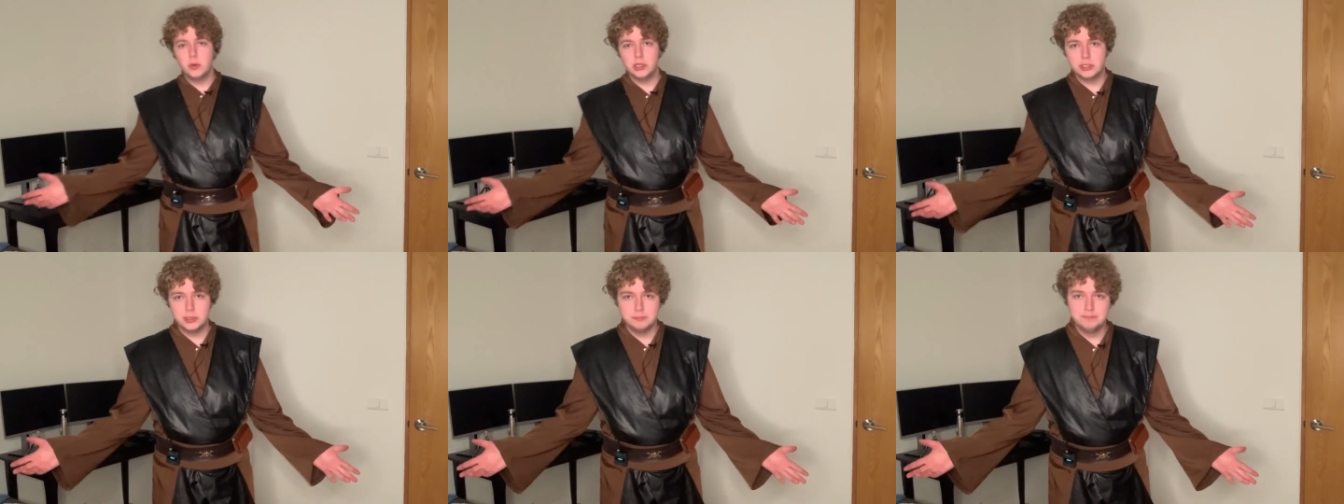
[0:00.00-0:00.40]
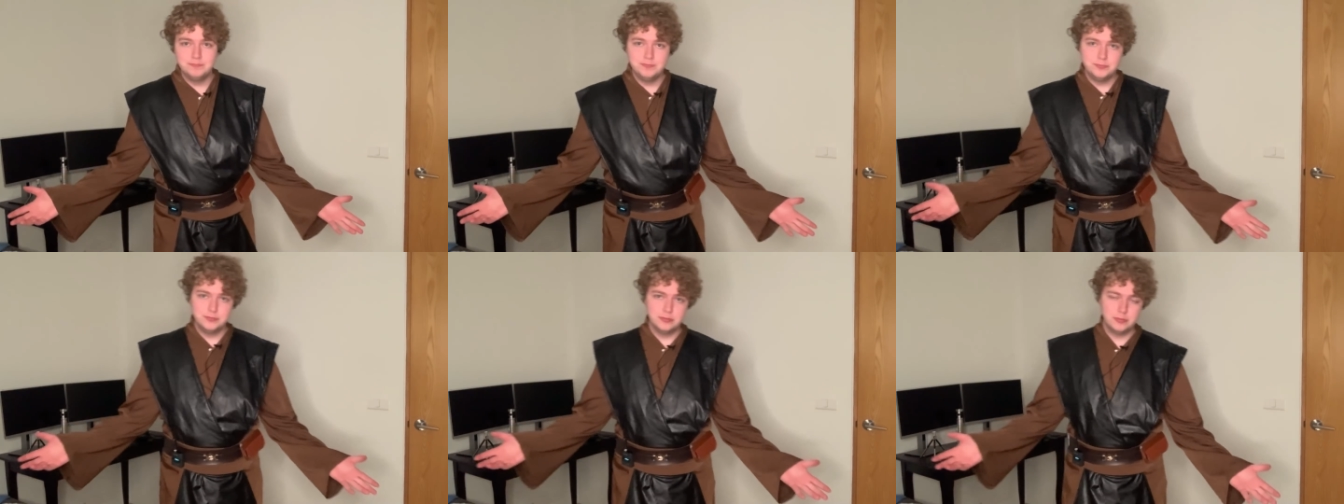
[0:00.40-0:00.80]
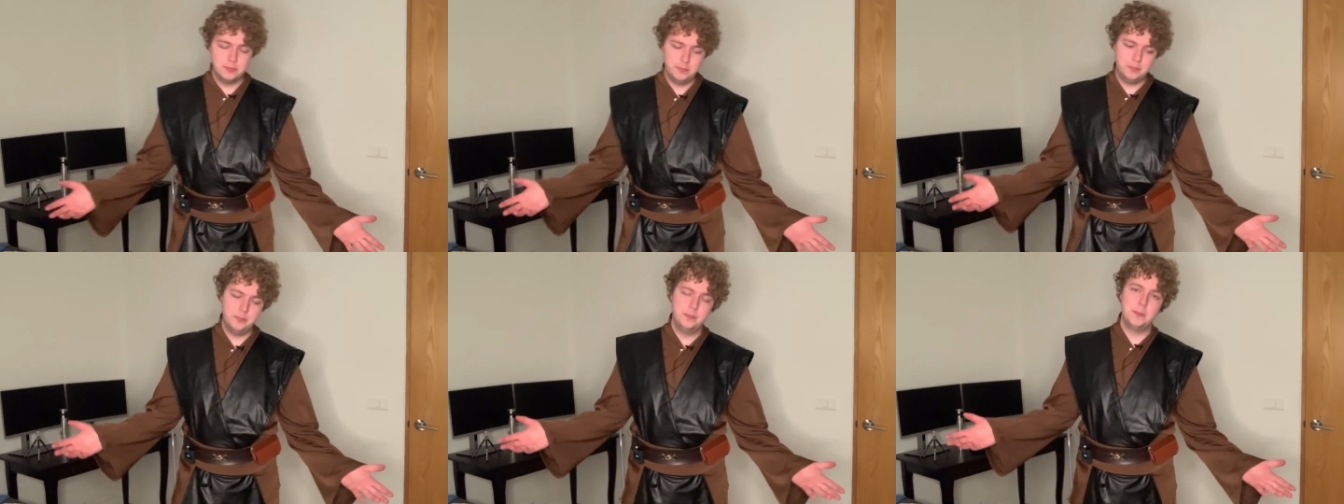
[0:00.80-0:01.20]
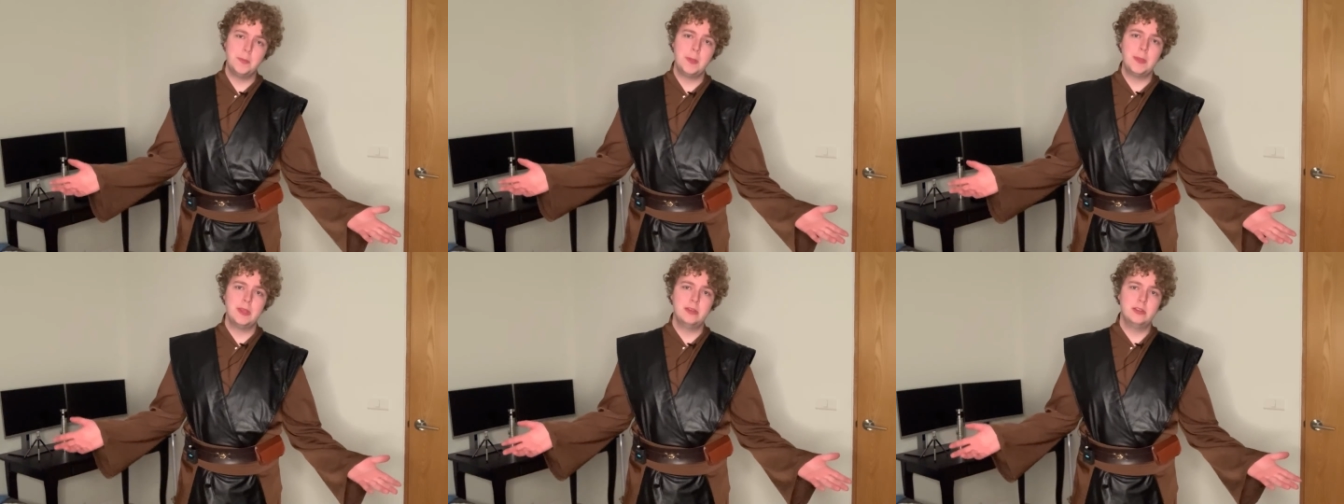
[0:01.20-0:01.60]
Welcome,
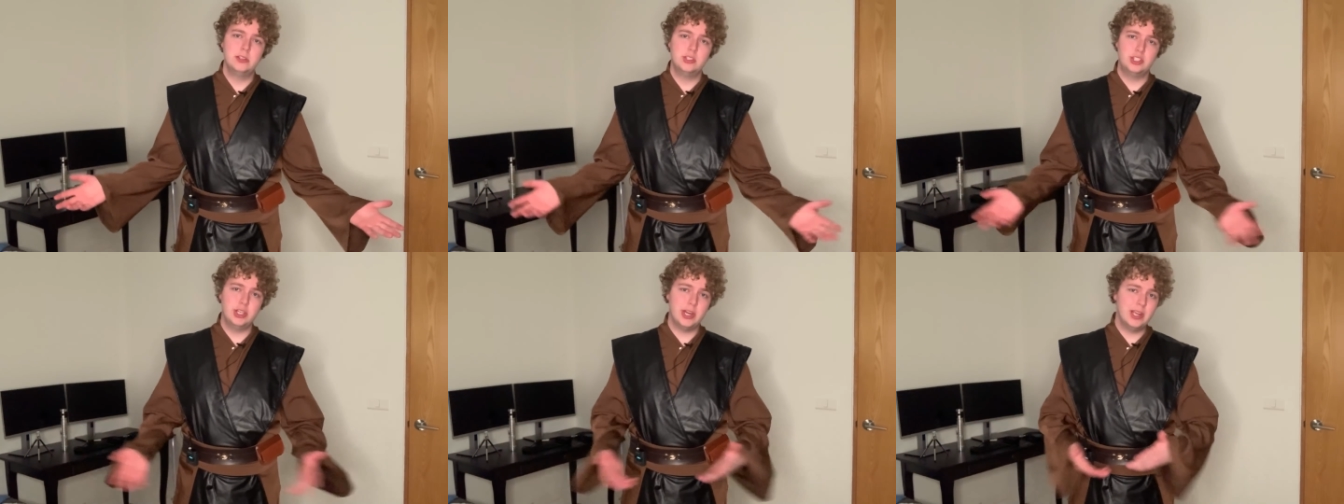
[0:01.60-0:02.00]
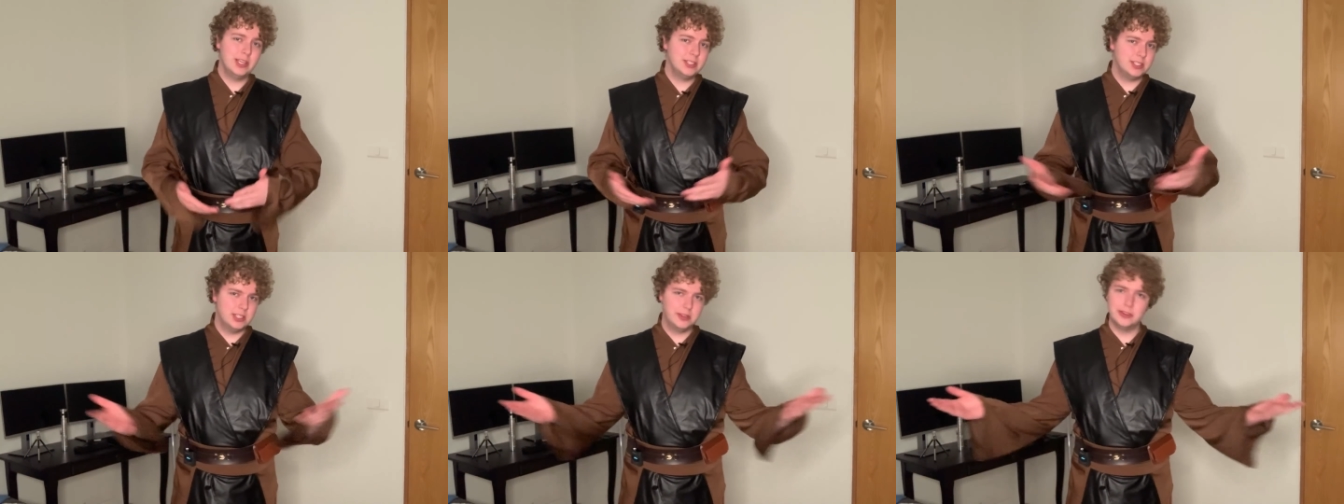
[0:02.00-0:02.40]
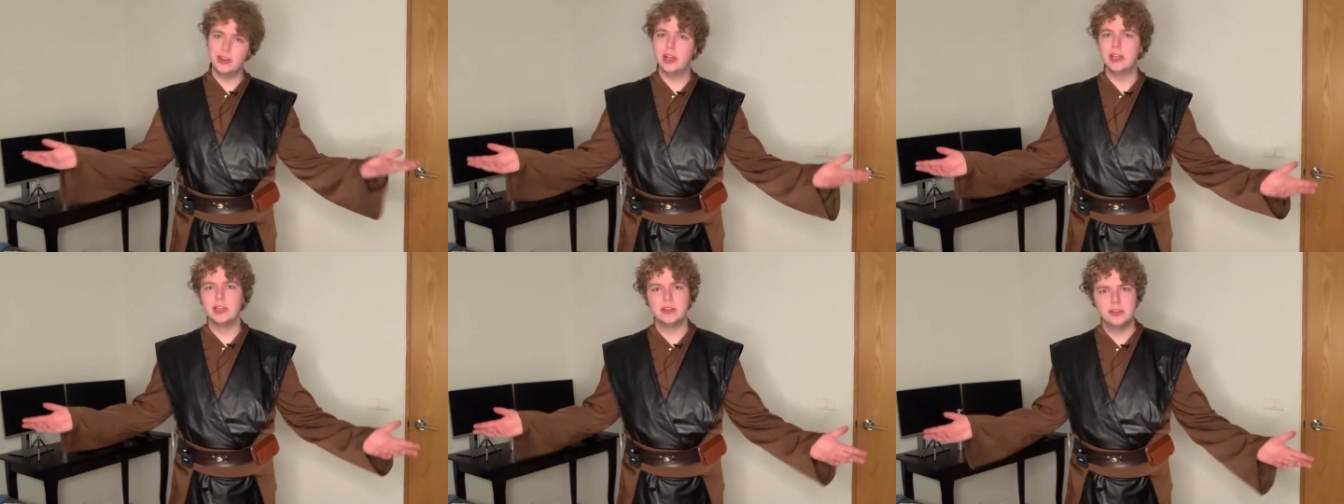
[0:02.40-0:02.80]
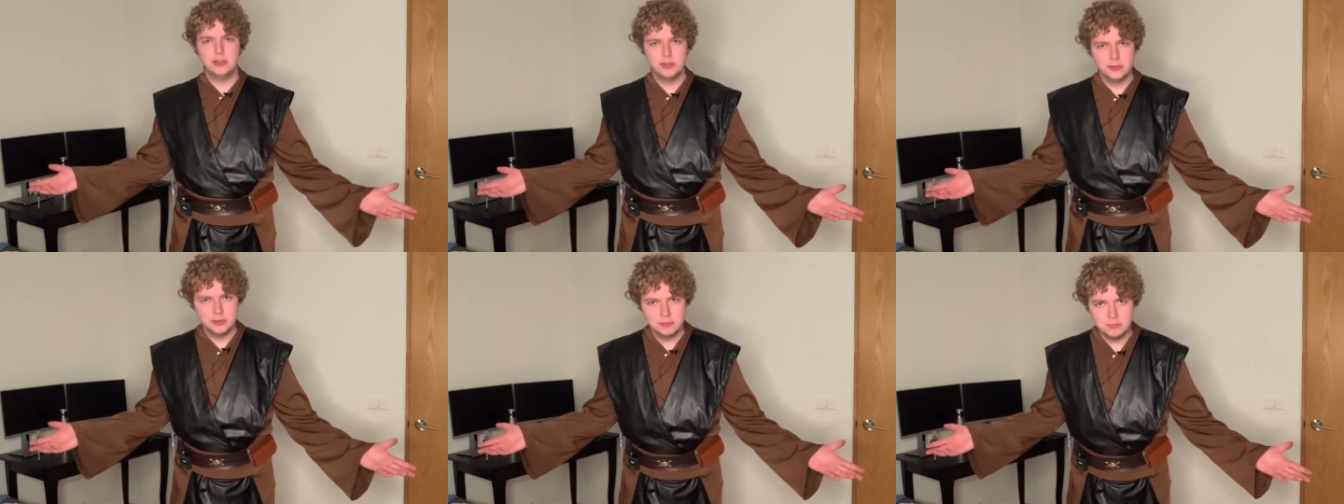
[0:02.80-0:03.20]
Jedi and Sith alike.
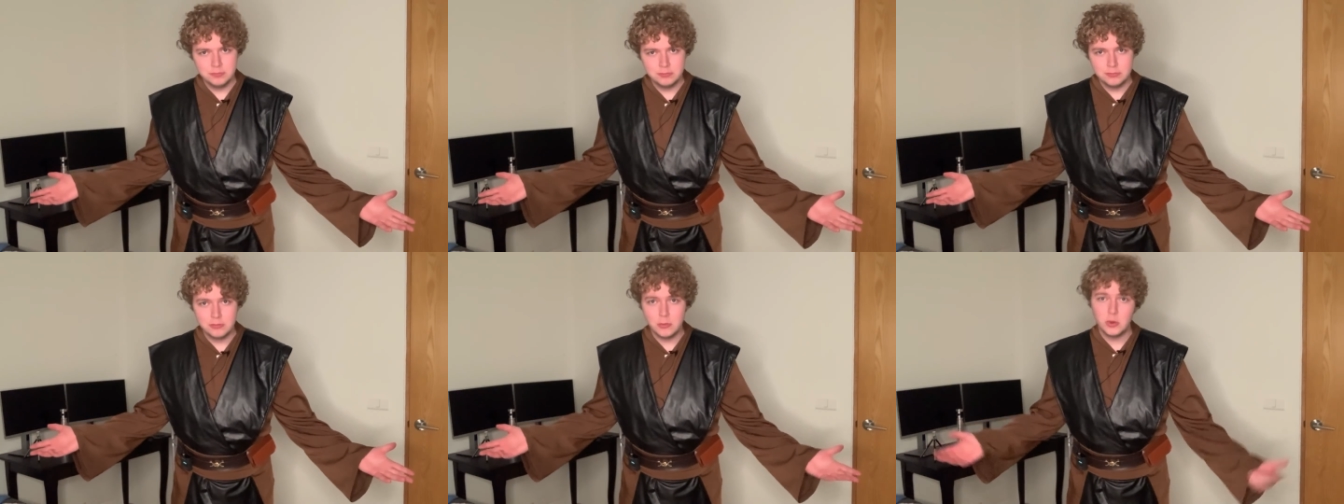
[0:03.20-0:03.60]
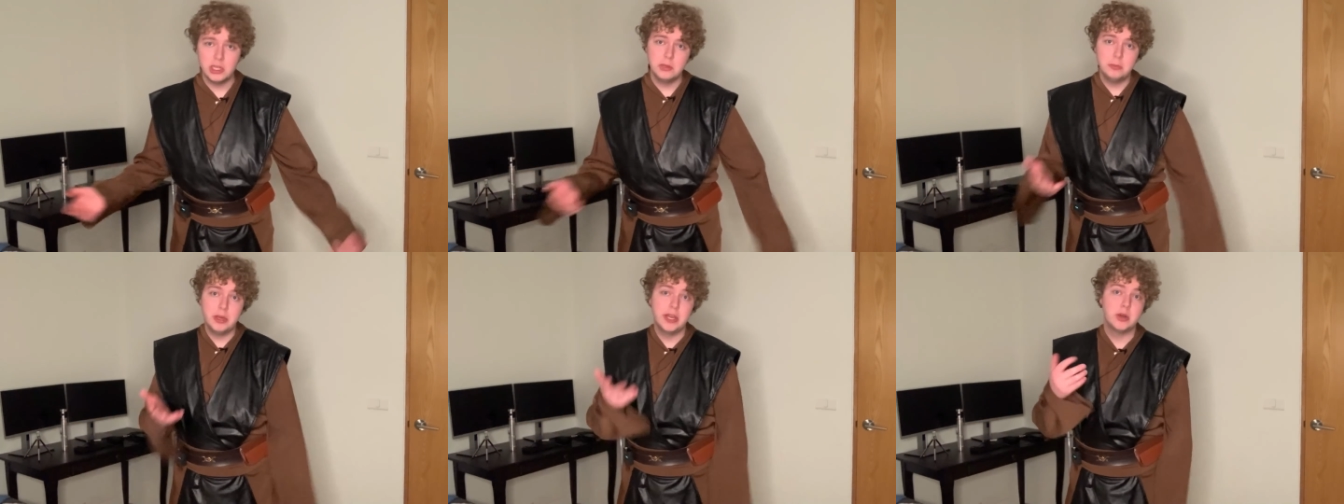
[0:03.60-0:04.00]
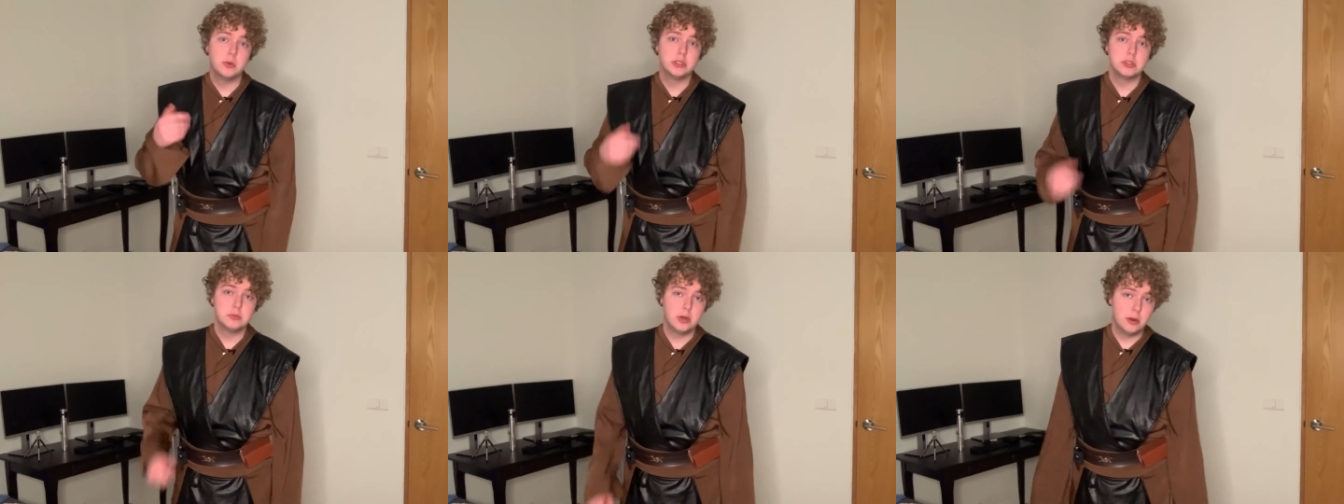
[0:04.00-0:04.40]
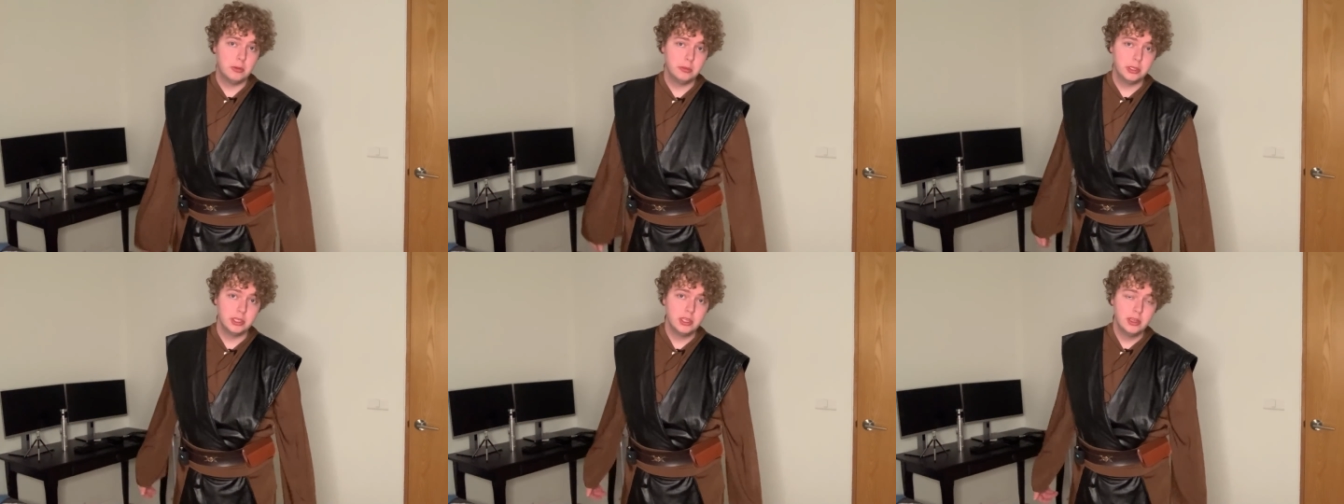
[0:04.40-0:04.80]
Well, Padawans
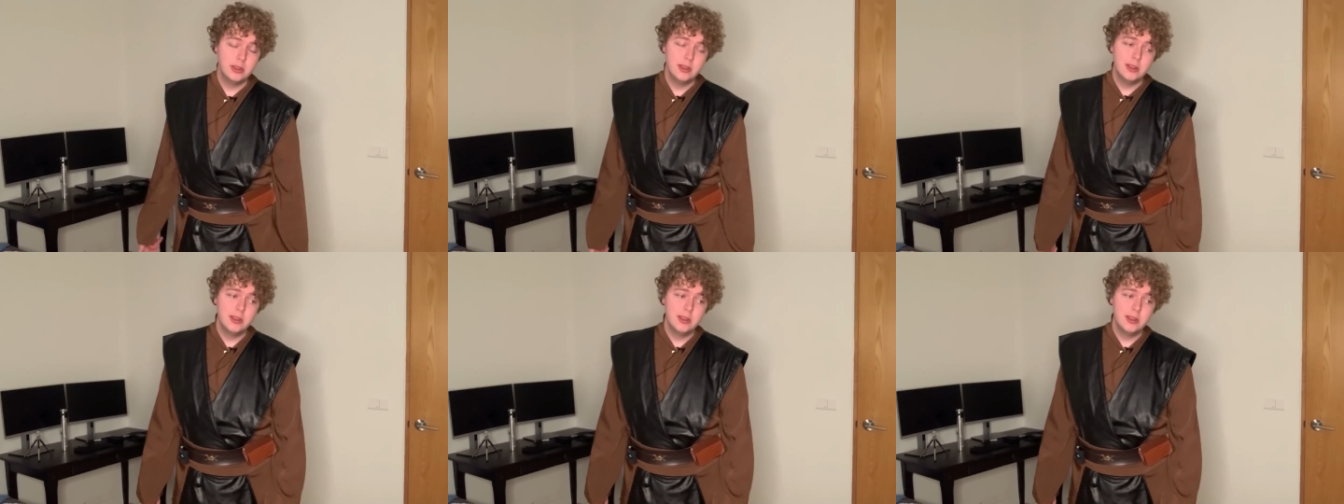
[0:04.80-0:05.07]
probably.